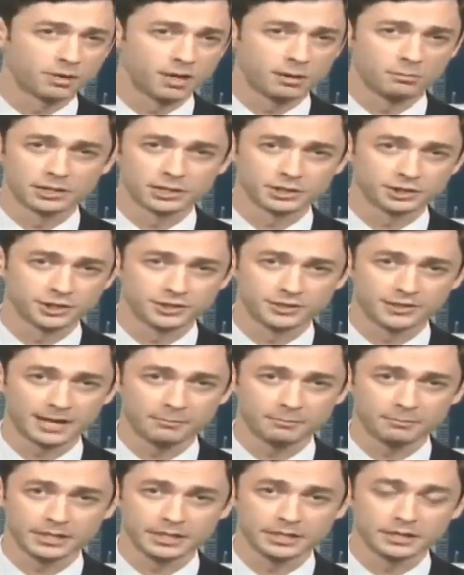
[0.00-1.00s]
public should
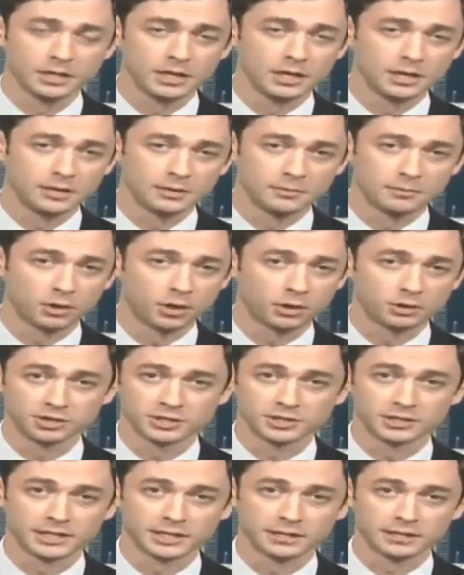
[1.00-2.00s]
not be
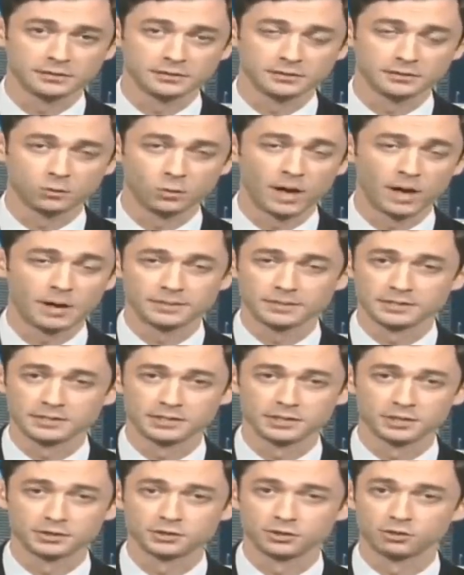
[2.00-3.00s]
purchasing
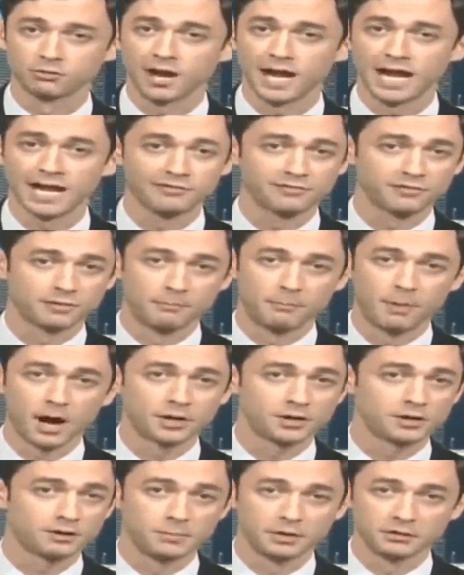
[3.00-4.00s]
weapons that are derived from
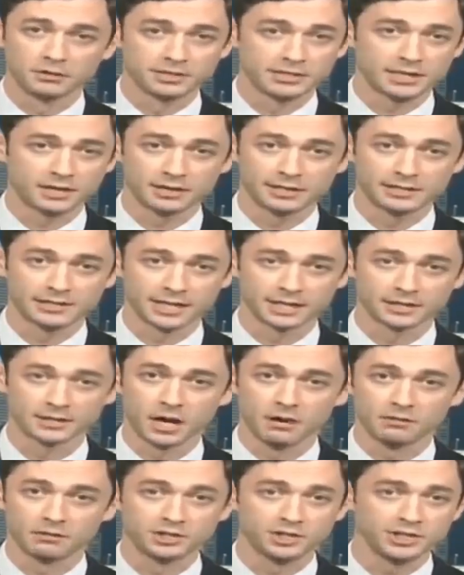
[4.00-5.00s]
modern military
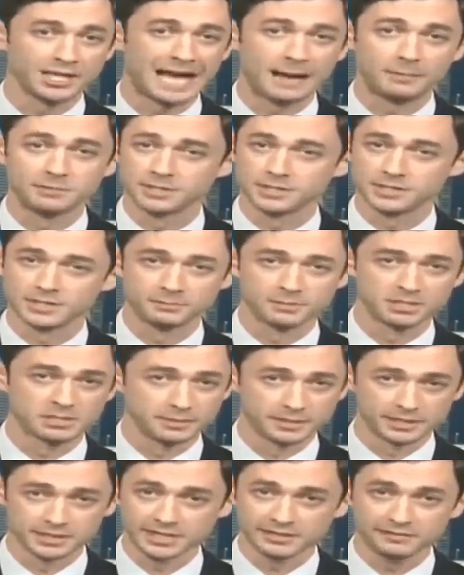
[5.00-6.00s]
technology absent some
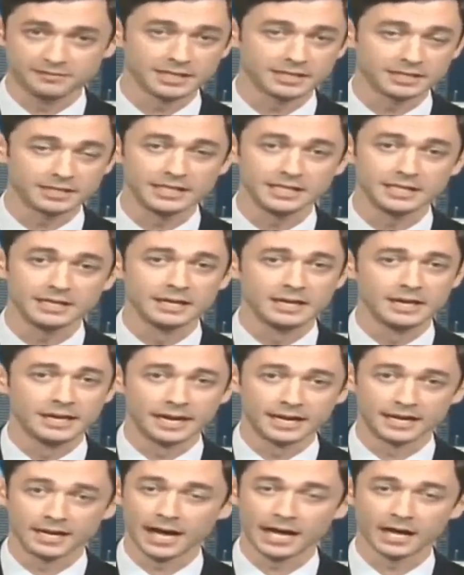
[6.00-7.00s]
specific need
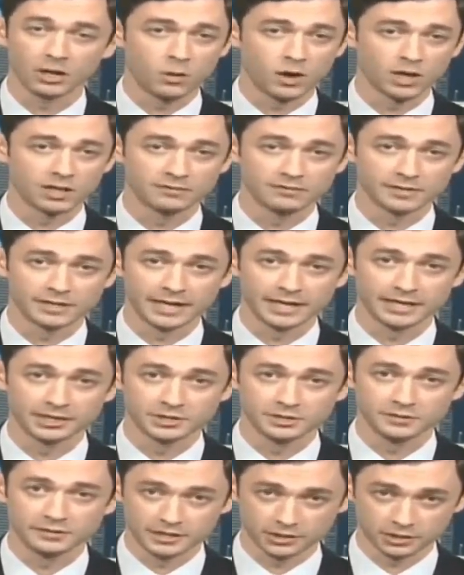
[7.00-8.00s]
and high
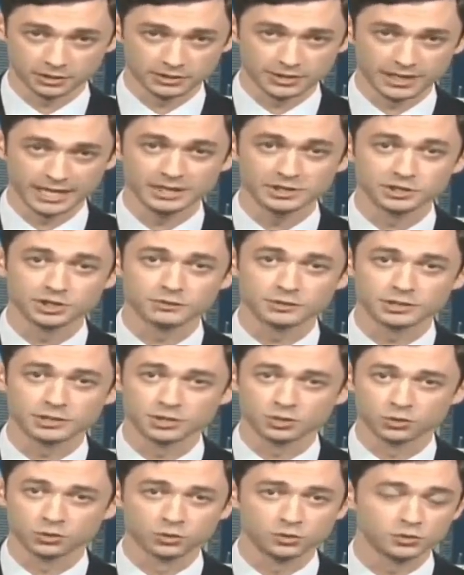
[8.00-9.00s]
qualification. These are dangerous
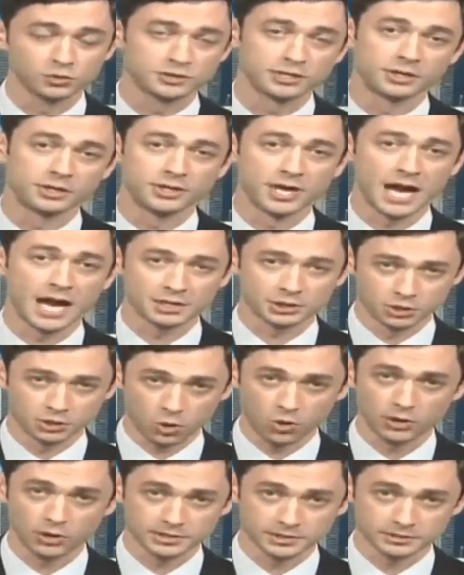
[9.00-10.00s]
tools. They're not
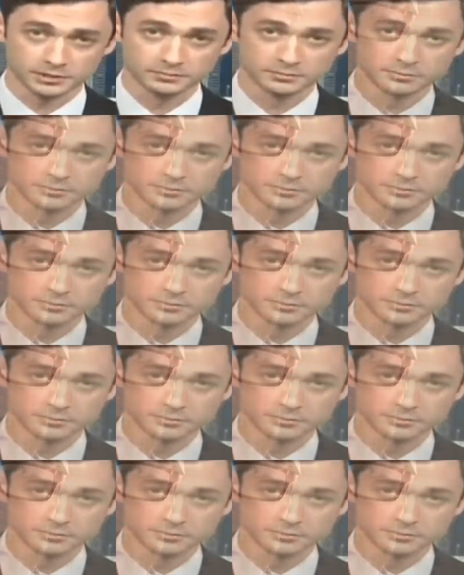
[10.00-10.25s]
toys.